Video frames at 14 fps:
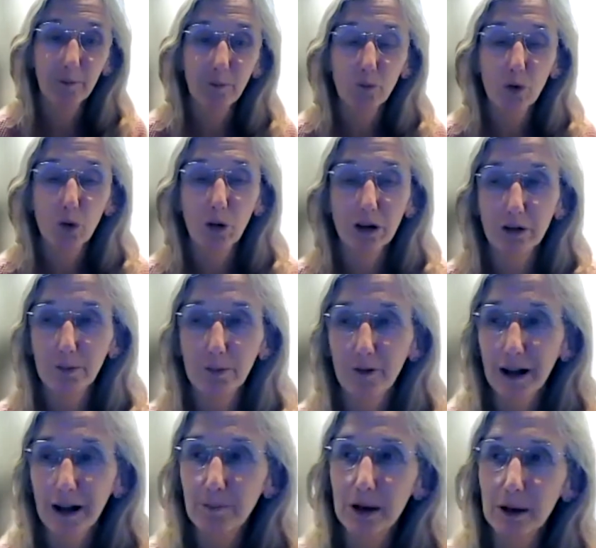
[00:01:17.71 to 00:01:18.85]
We want to
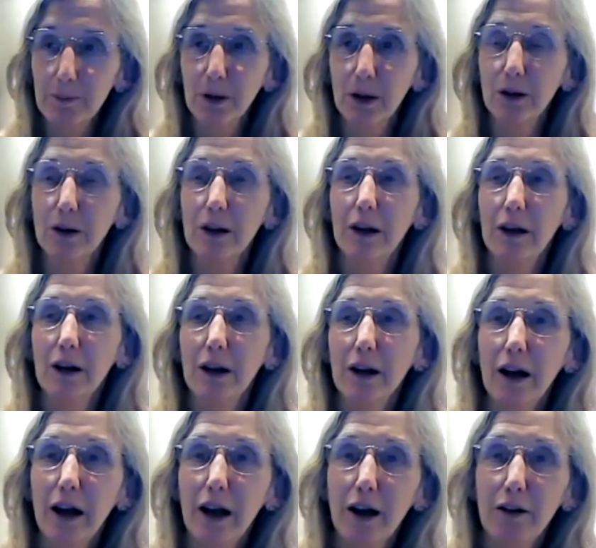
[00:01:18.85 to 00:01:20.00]
prevent people
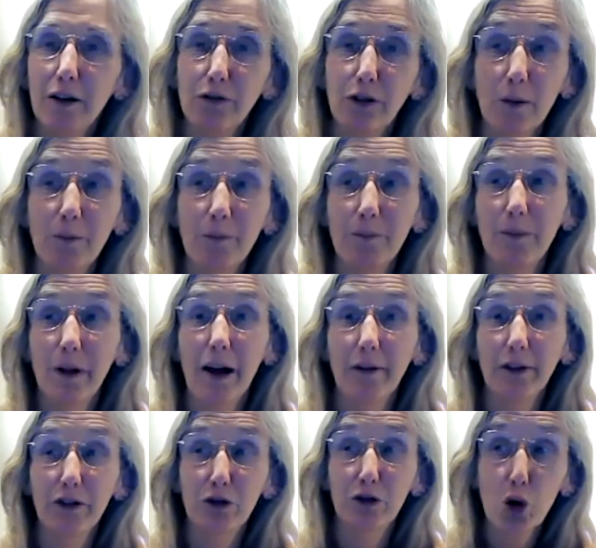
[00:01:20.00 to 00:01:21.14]
from having
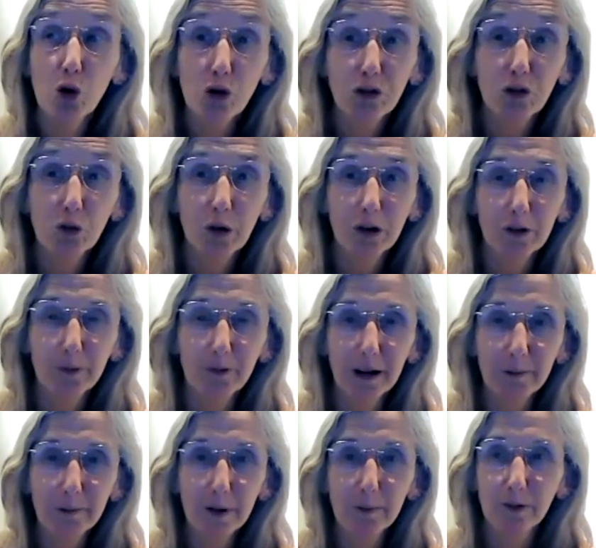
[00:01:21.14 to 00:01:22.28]
strokes. We want to prevent
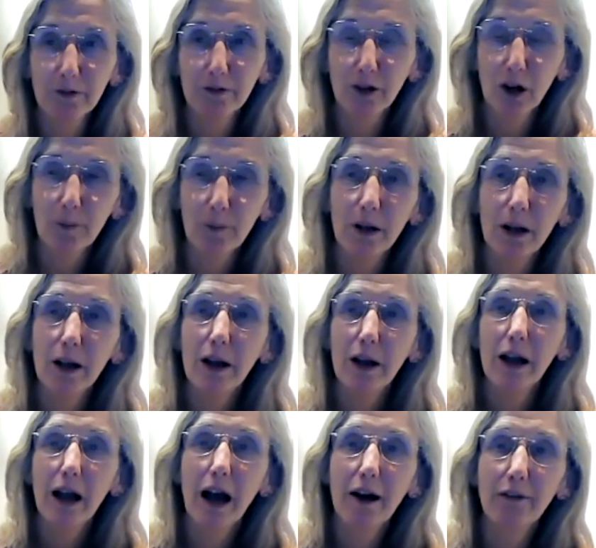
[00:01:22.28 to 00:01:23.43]
people from
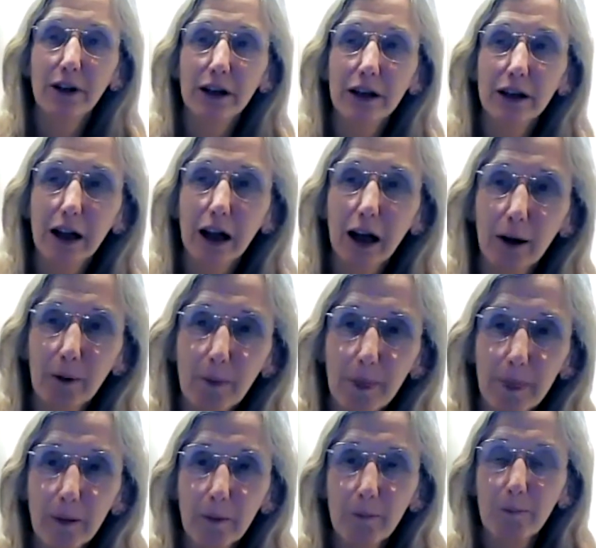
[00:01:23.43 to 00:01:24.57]
having
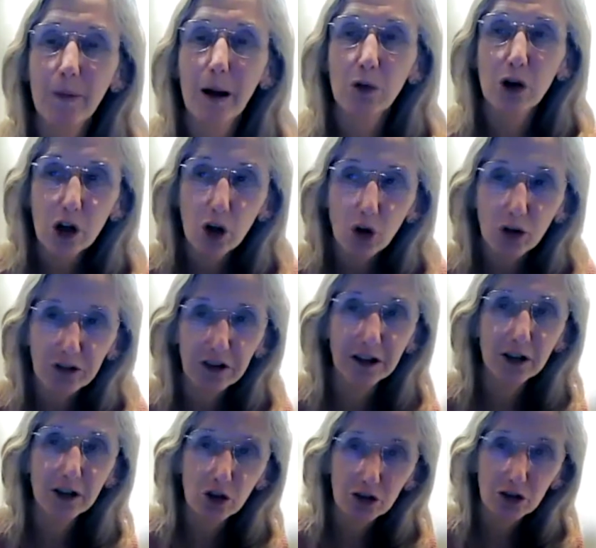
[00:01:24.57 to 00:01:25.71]
memory loss and
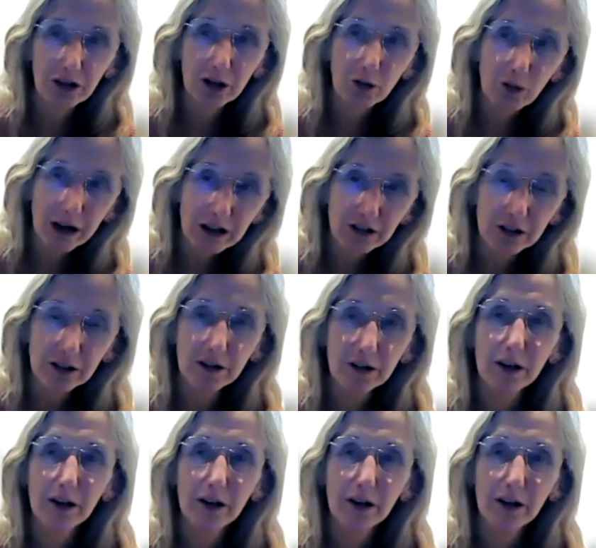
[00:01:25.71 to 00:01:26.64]
neurodegeneration.